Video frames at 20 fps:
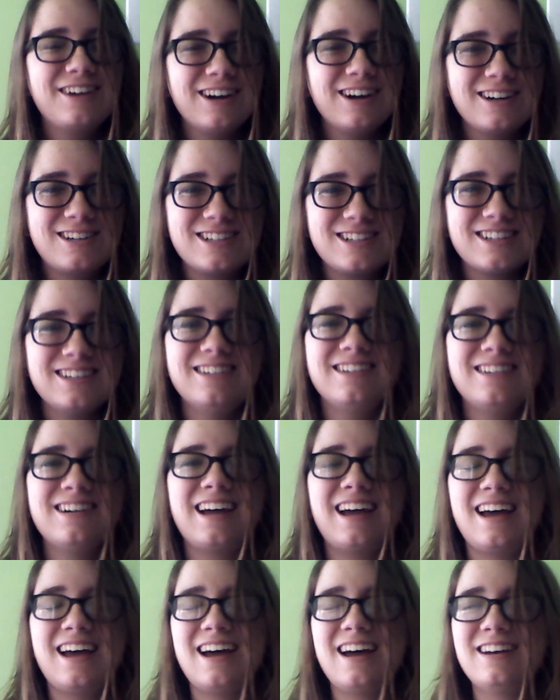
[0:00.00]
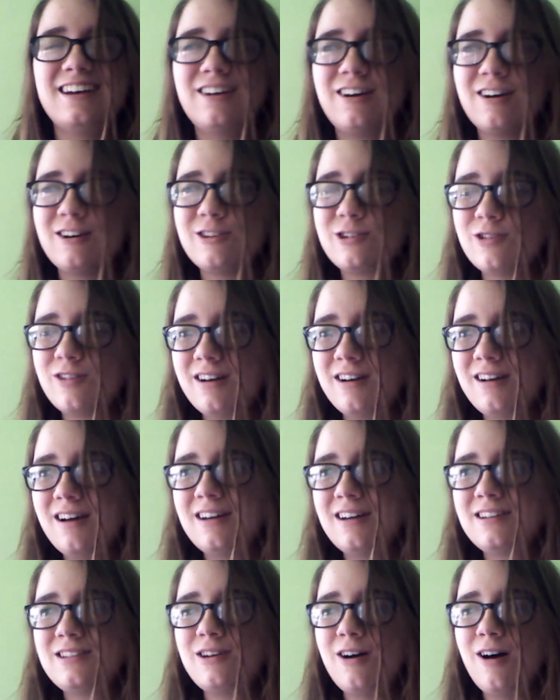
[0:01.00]
Gertrude and Gertrude and
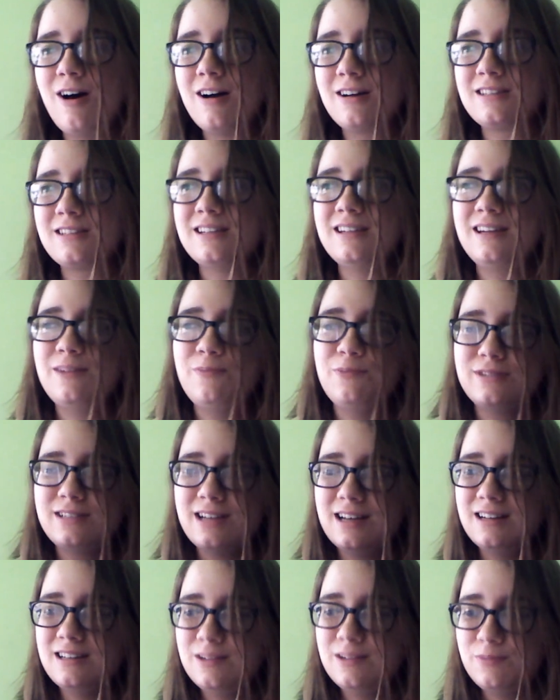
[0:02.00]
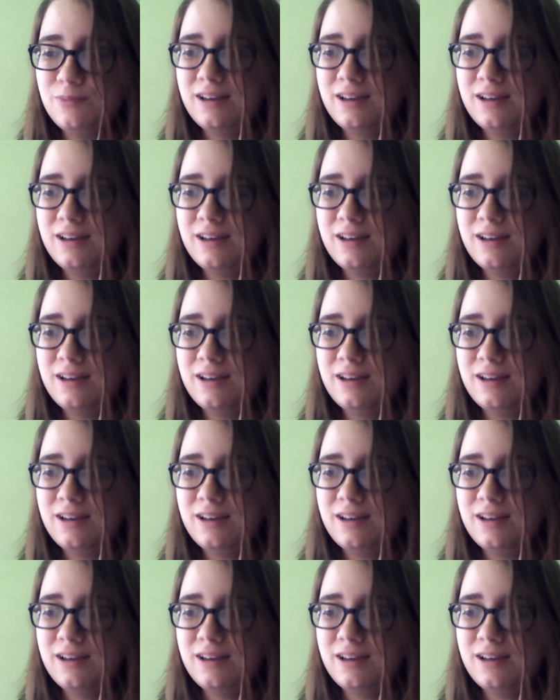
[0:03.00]
I talked and he pretended